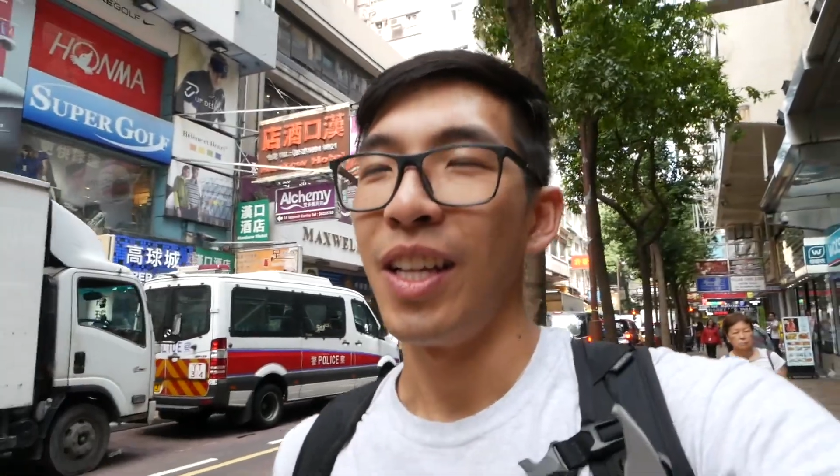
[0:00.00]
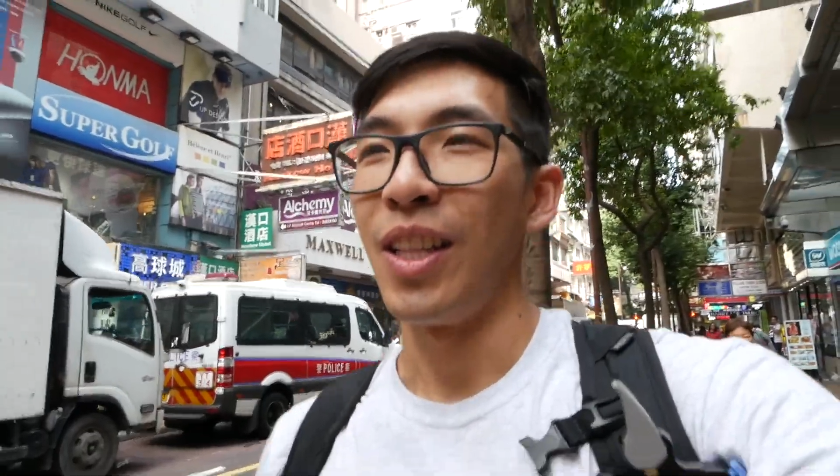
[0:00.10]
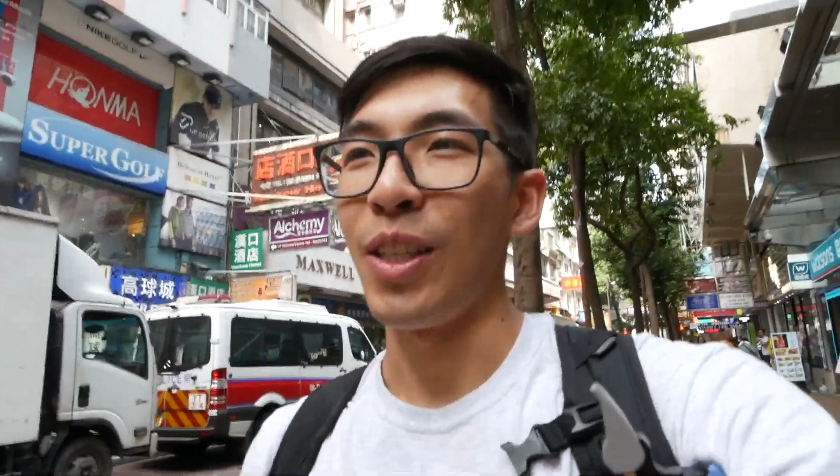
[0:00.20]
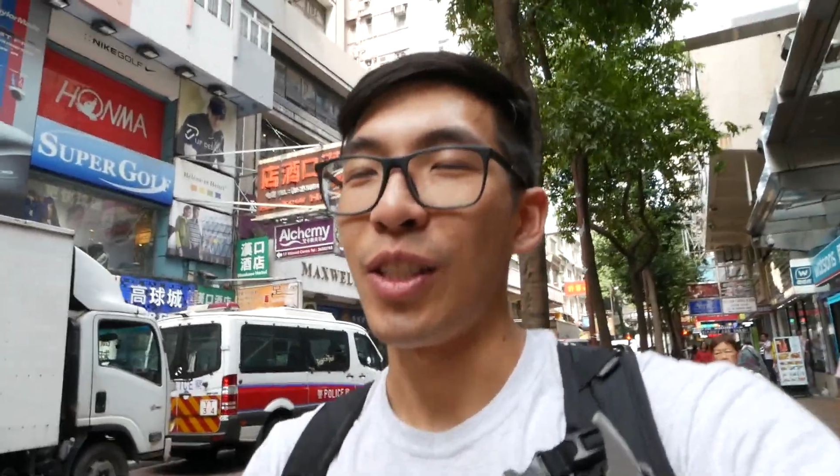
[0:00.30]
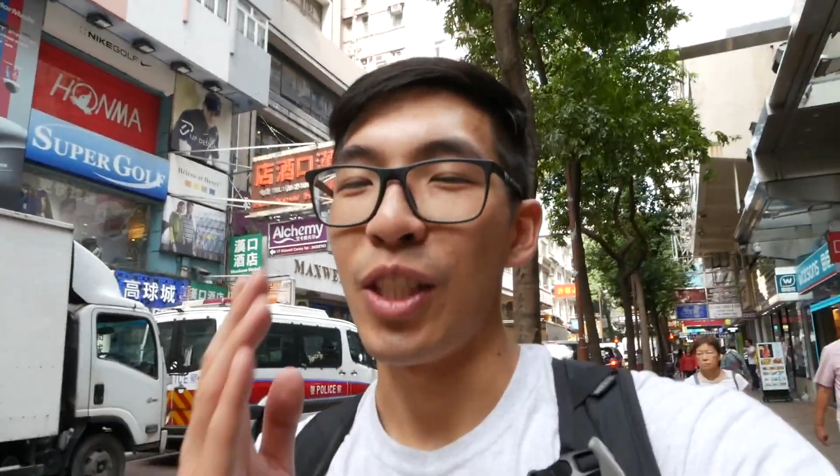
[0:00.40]

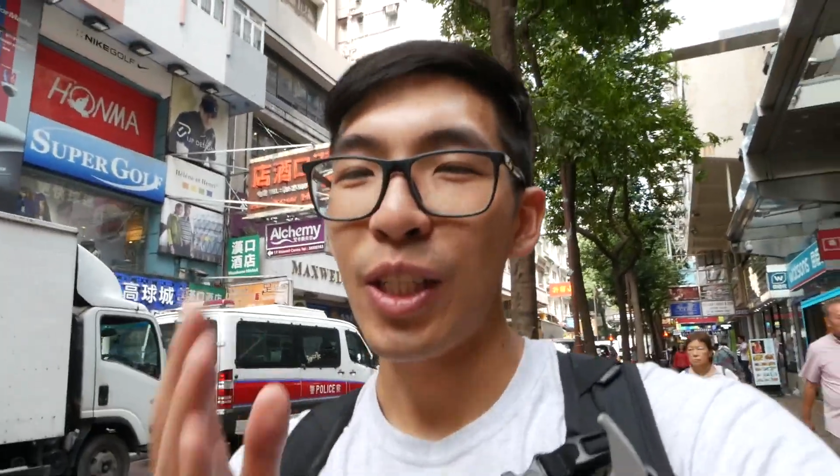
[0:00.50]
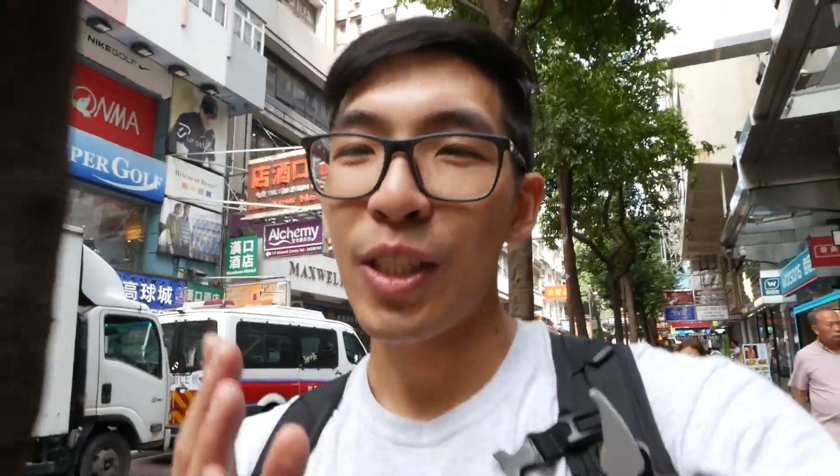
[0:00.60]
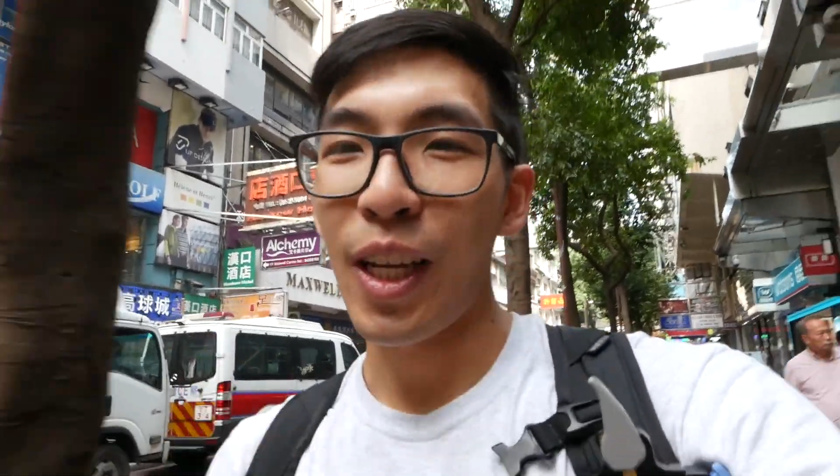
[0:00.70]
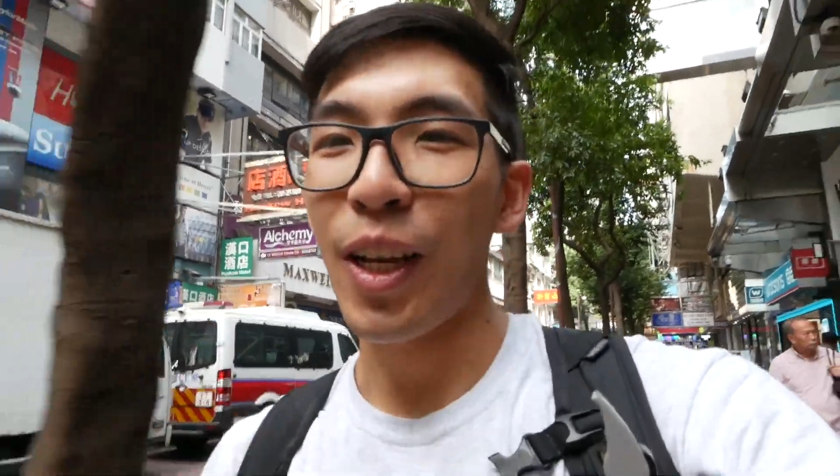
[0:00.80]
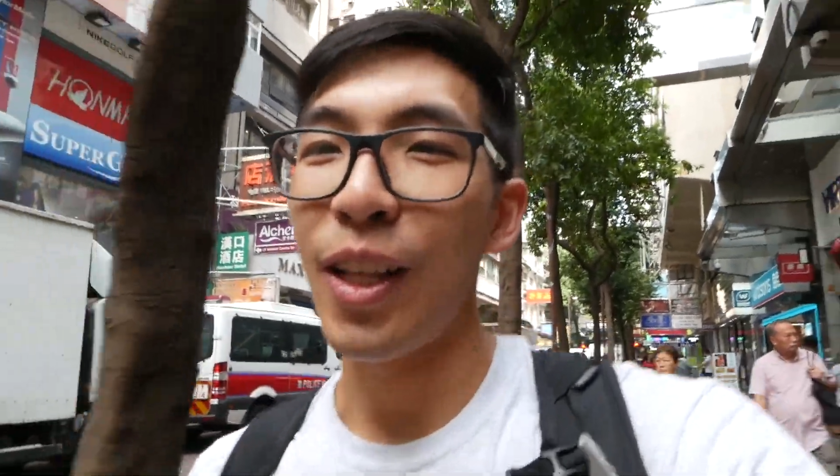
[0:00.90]
Looks just
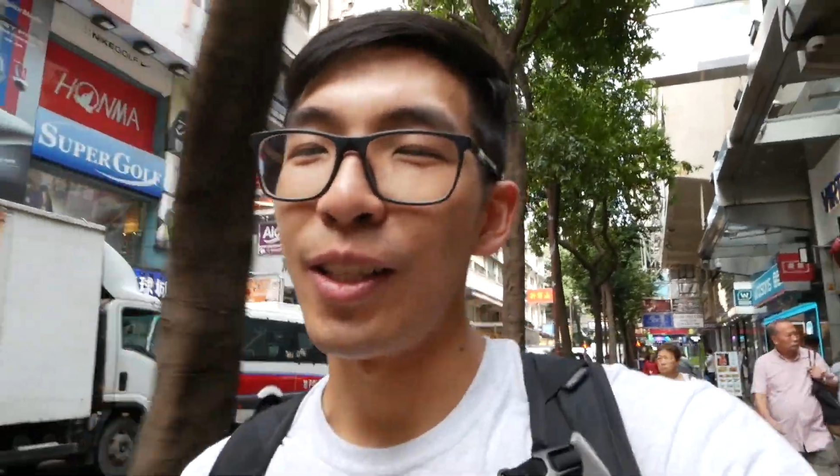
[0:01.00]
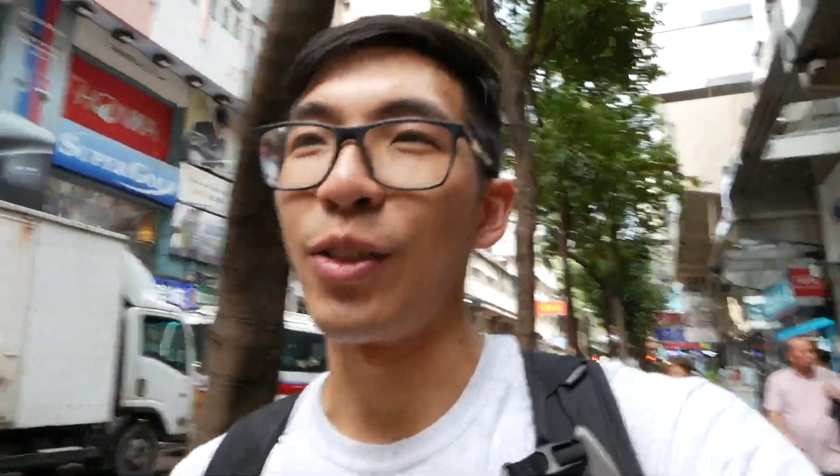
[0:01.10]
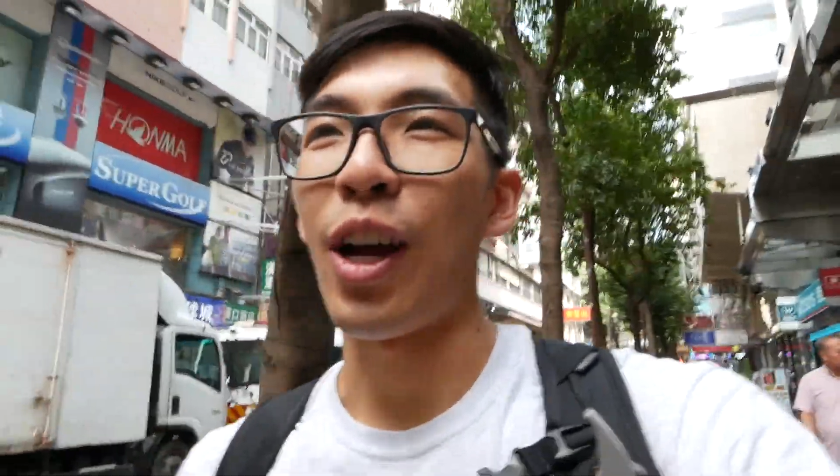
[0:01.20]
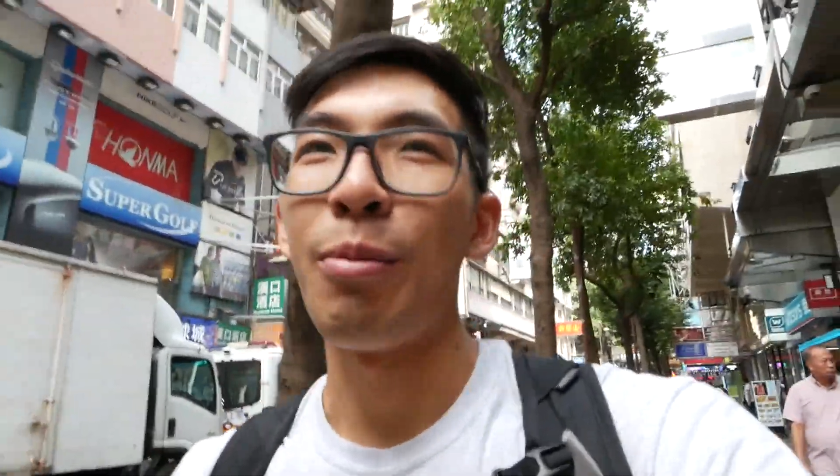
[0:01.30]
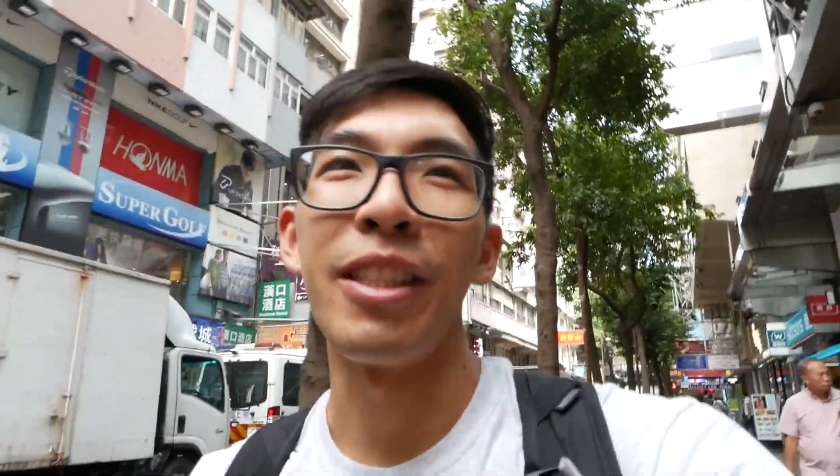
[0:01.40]
like all the
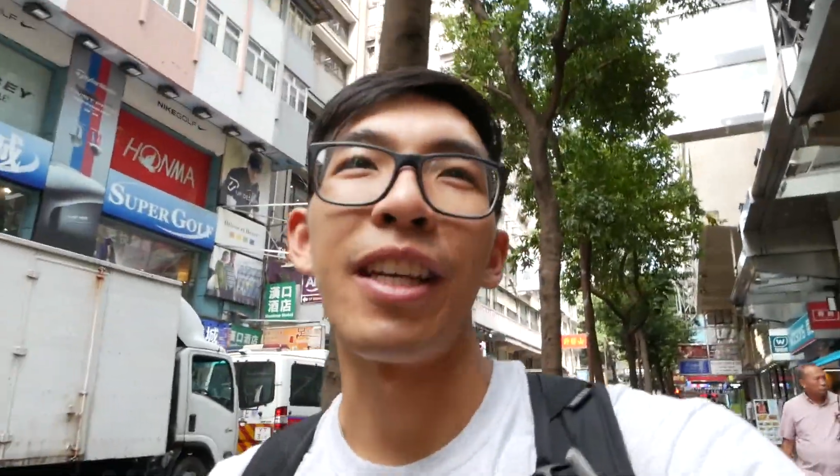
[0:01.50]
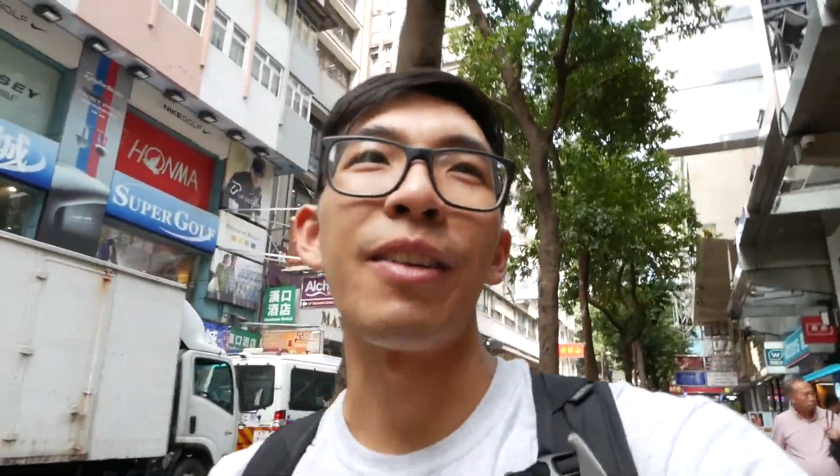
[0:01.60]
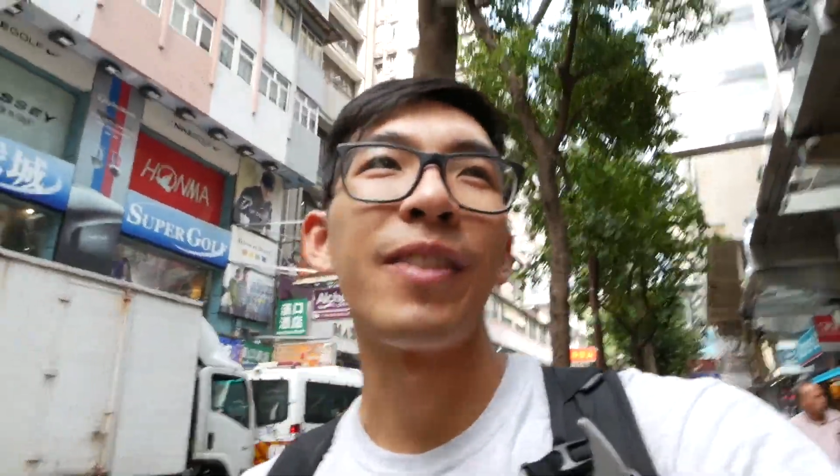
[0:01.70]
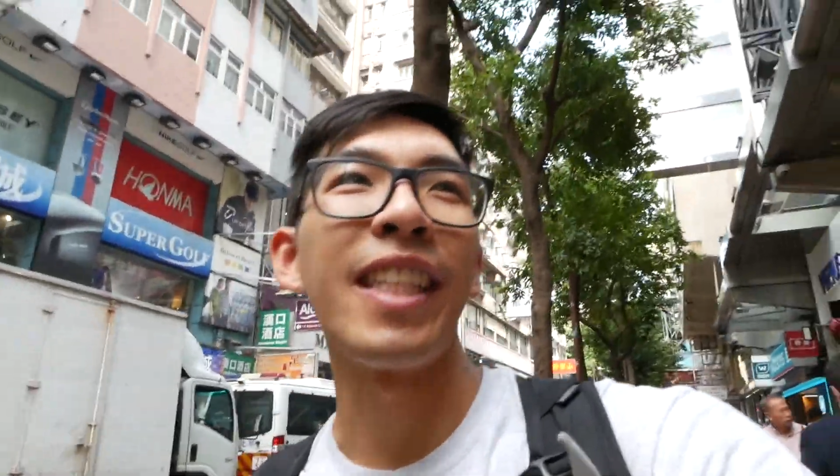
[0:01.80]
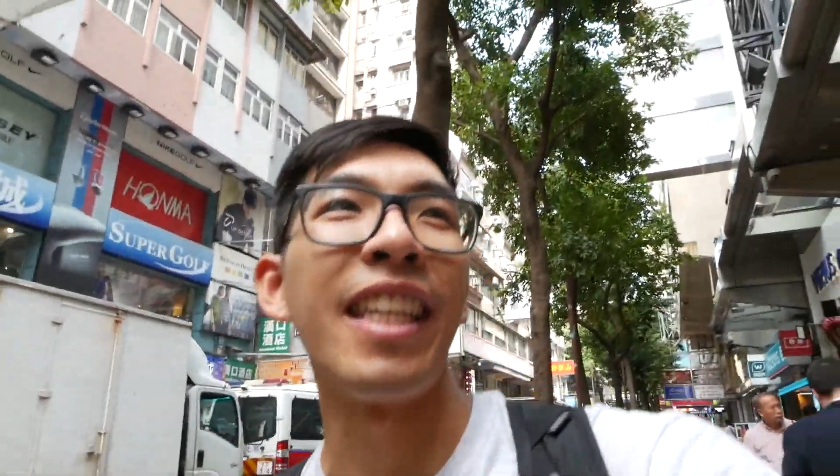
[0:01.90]
dramas
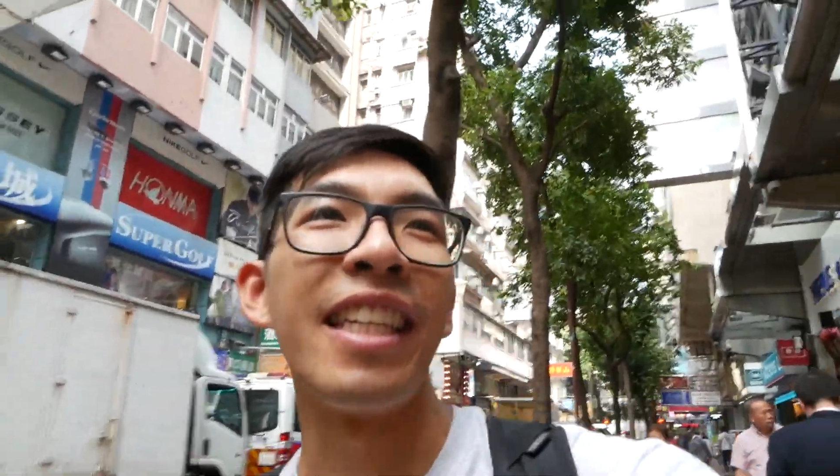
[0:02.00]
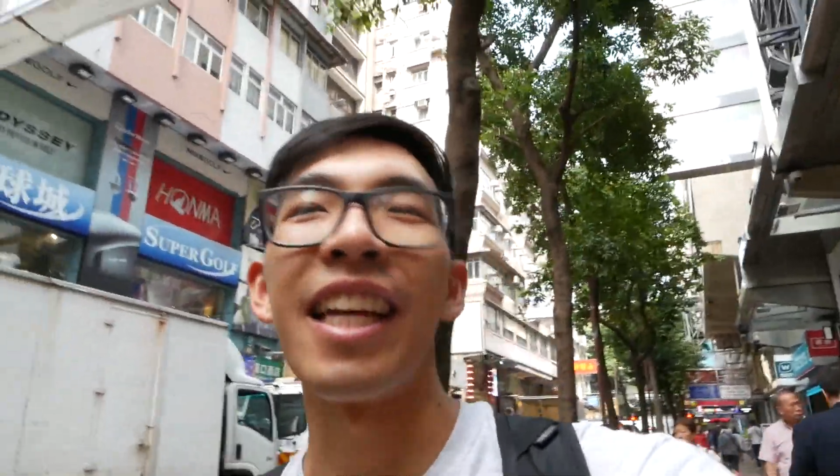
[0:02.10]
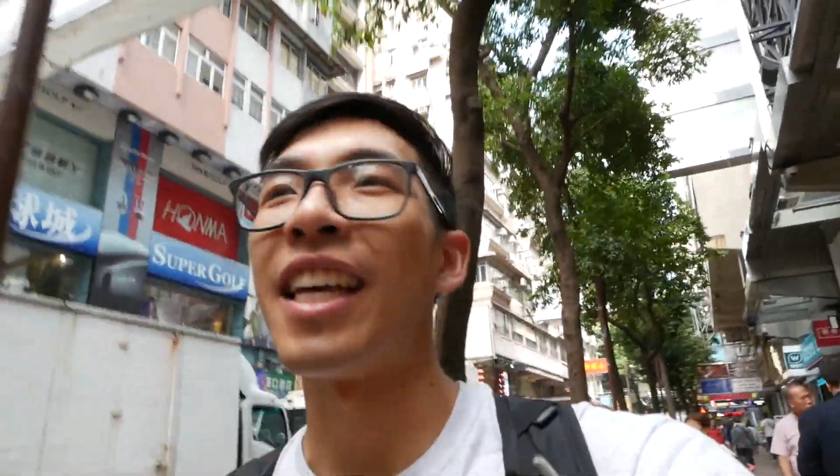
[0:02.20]
I've seen